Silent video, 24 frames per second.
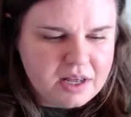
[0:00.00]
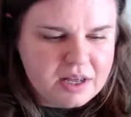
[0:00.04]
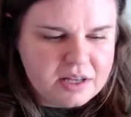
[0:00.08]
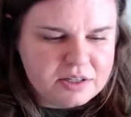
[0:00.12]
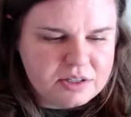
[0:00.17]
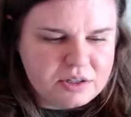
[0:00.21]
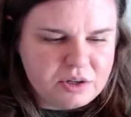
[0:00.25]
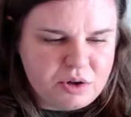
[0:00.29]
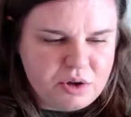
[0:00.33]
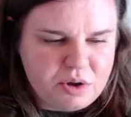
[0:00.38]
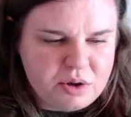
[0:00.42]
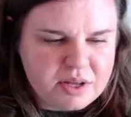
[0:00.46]

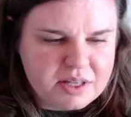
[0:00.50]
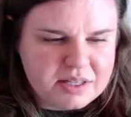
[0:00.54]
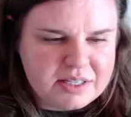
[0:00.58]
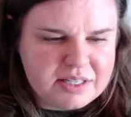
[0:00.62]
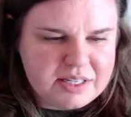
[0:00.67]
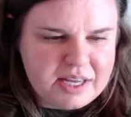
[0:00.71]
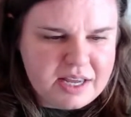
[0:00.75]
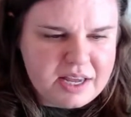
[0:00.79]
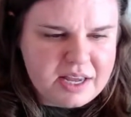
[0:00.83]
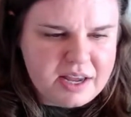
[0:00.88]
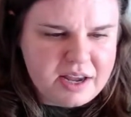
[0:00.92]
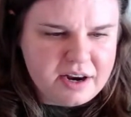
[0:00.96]
So you can
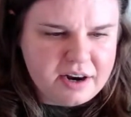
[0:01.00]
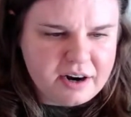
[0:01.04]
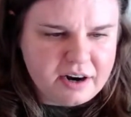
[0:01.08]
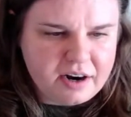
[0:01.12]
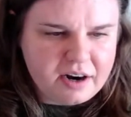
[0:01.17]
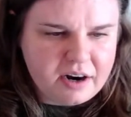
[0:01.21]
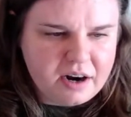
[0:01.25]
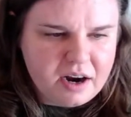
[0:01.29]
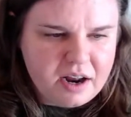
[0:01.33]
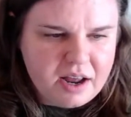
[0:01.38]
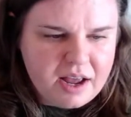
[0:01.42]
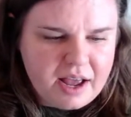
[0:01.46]
see
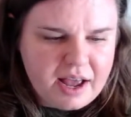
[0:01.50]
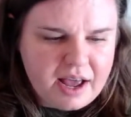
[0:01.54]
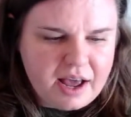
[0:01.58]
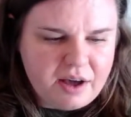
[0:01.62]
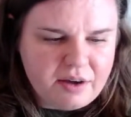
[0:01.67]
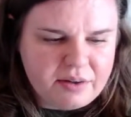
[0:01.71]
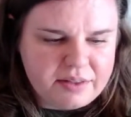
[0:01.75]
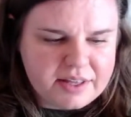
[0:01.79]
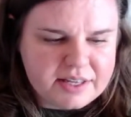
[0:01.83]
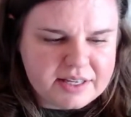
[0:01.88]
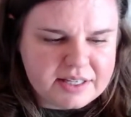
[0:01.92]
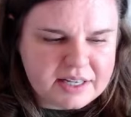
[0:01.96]
here
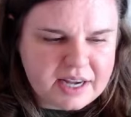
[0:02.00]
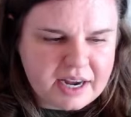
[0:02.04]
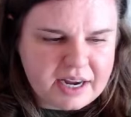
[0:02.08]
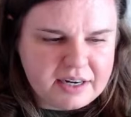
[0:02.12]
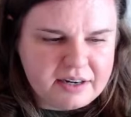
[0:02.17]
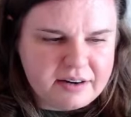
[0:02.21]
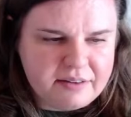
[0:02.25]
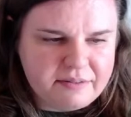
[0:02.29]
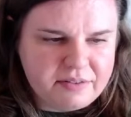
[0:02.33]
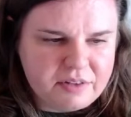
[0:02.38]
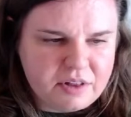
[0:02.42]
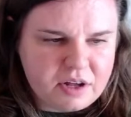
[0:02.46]
how this
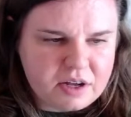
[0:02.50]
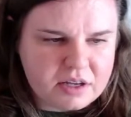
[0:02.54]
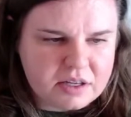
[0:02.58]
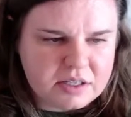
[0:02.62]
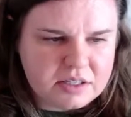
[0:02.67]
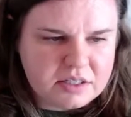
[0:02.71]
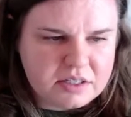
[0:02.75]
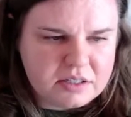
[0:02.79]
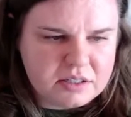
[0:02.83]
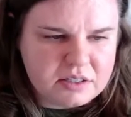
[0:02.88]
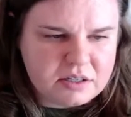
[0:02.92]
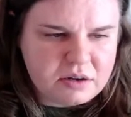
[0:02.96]
kind of looks.
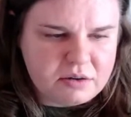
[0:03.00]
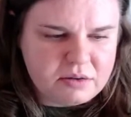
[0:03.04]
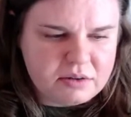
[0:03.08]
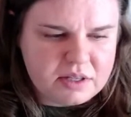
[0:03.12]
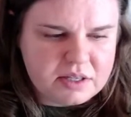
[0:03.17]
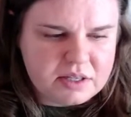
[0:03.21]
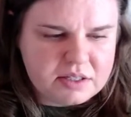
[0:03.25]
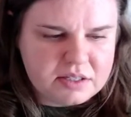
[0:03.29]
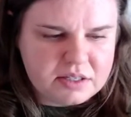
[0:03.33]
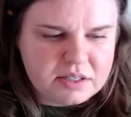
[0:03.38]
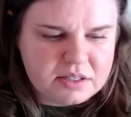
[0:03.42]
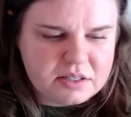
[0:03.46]
So
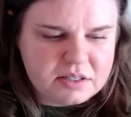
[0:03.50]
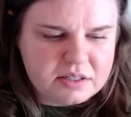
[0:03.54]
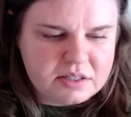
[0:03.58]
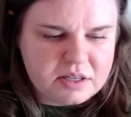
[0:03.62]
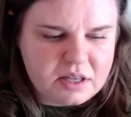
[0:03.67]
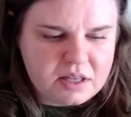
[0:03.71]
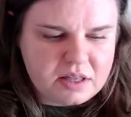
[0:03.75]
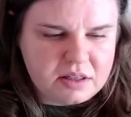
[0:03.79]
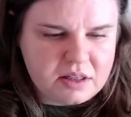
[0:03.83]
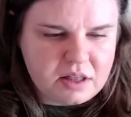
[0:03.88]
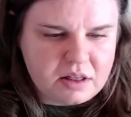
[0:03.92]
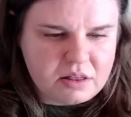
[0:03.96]
this is
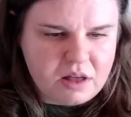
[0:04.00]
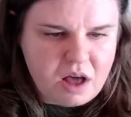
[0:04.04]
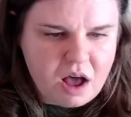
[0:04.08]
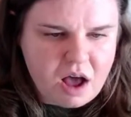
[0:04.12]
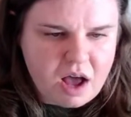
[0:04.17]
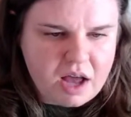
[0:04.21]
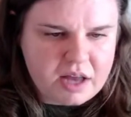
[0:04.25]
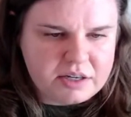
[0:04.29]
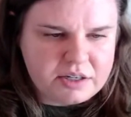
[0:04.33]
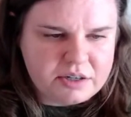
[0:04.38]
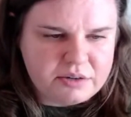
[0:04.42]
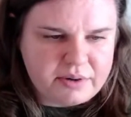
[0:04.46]
the
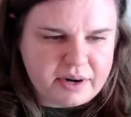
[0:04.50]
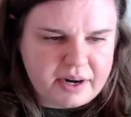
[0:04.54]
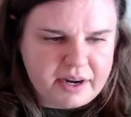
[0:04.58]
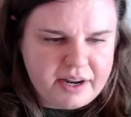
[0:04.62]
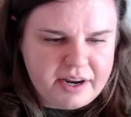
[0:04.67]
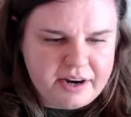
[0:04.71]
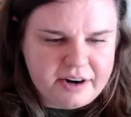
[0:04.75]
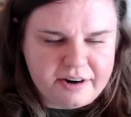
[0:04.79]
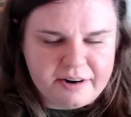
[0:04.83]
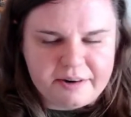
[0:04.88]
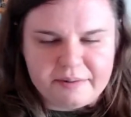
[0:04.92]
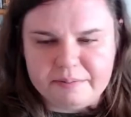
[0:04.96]
lot right
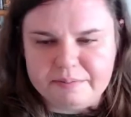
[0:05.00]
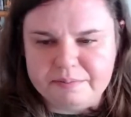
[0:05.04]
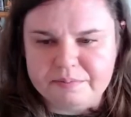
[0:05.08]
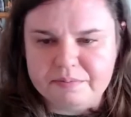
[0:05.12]
here.